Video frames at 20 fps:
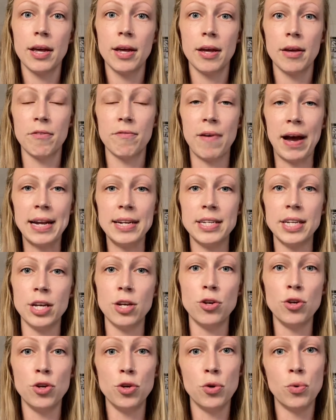
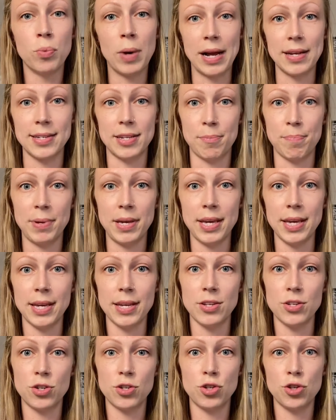finding new
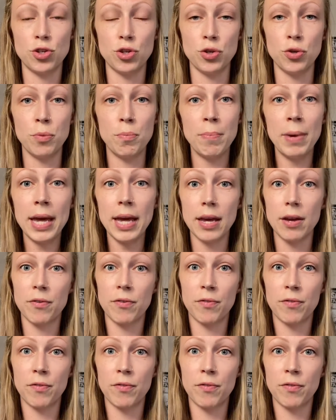recipes to make